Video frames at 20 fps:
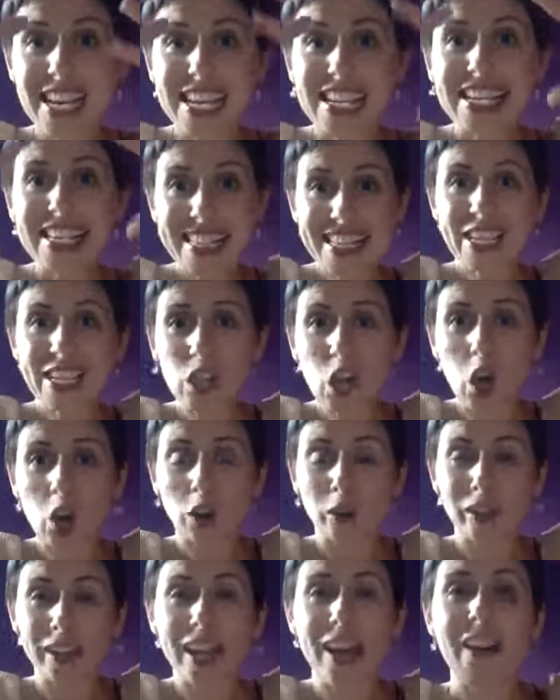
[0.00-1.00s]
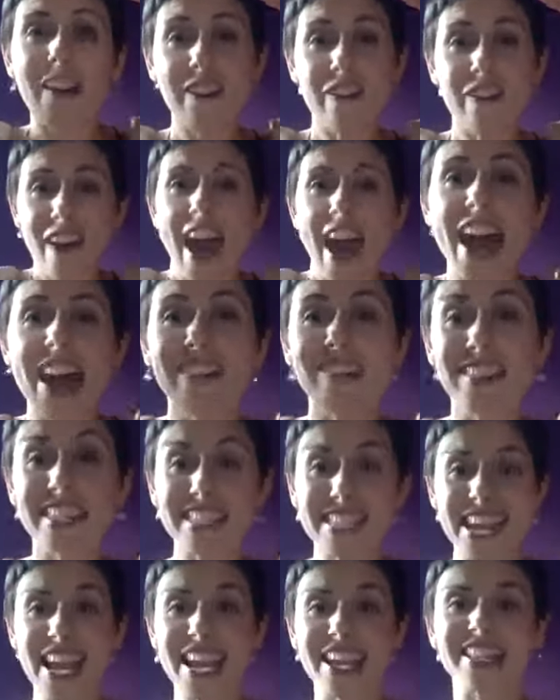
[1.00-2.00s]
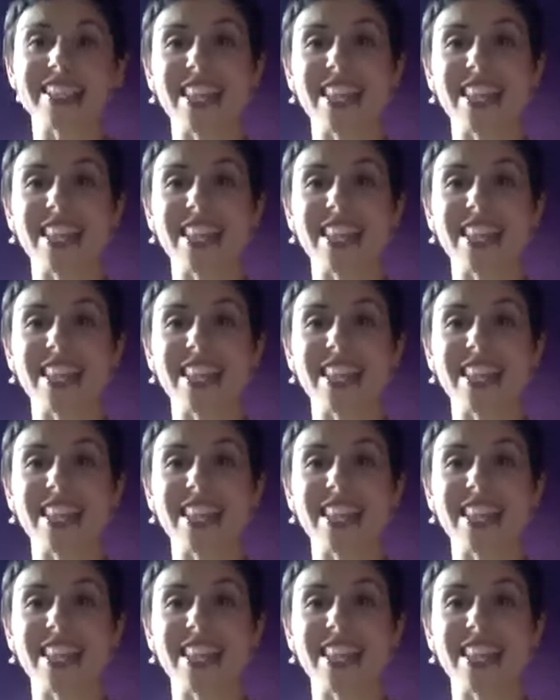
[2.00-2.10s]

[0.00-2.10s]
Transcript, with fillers: Cinco, 5 days.